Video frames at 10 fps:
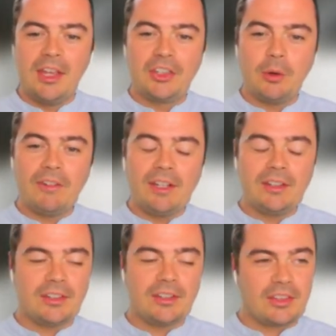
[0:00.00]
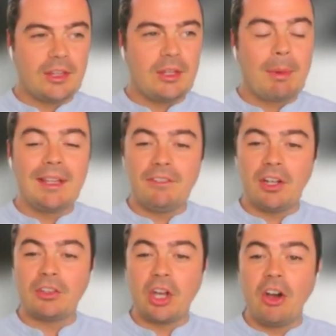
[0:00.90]
So I think the
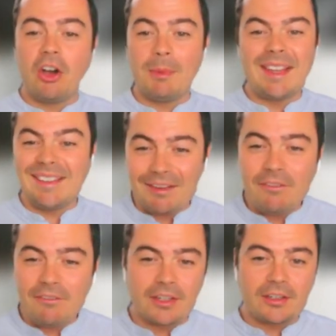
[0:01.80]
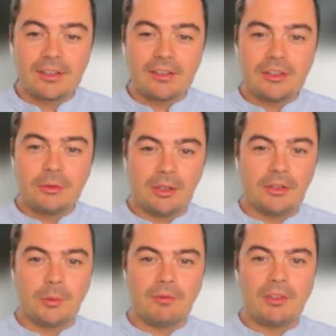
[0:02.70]
benefit of time is everything, to be
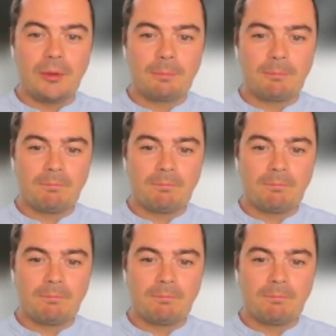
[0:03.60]
honest with you.